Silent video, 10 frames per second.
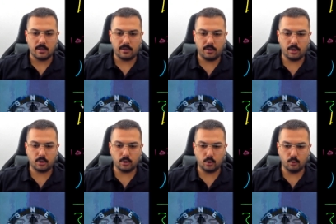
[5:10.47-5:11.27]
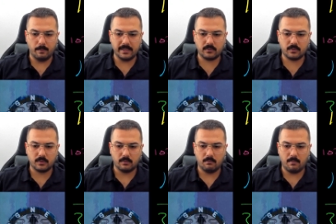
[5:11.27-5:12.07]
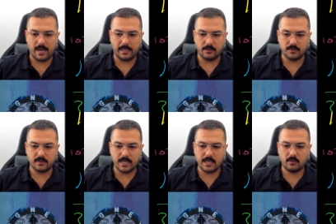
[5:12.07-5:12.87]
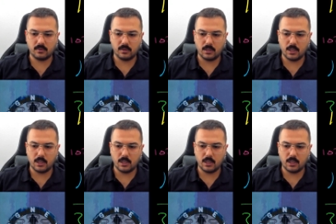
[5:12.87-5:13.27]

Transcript: 32-bit minus 8